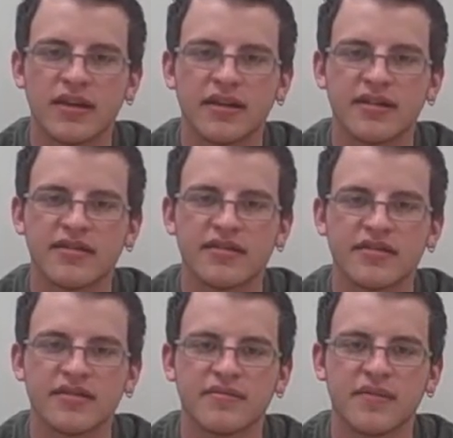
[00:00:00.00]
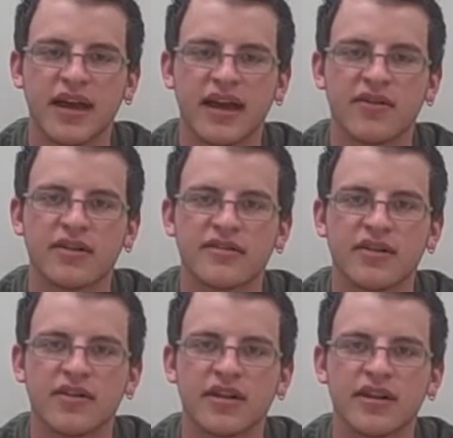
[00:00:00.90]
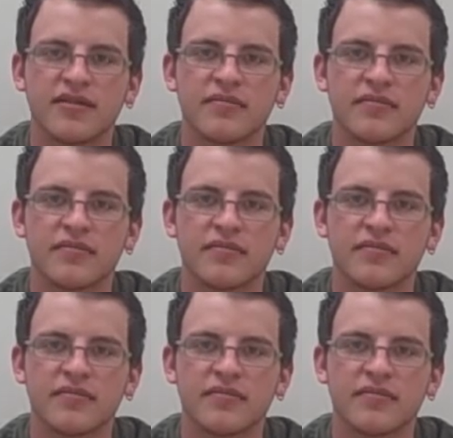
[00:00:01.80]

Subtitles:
that's how I started